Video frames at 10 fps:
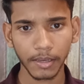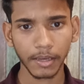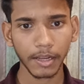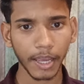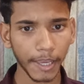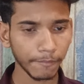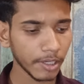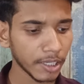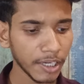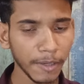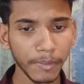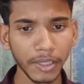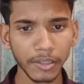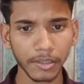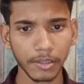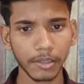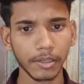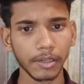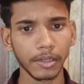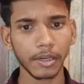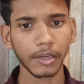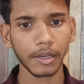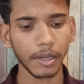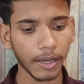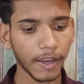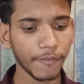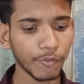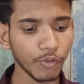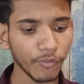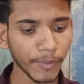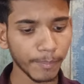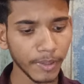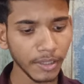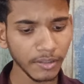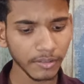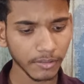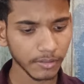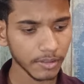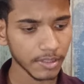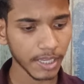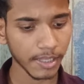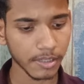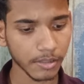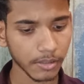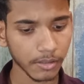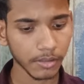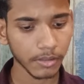here I will rename it iPhone 15 sales.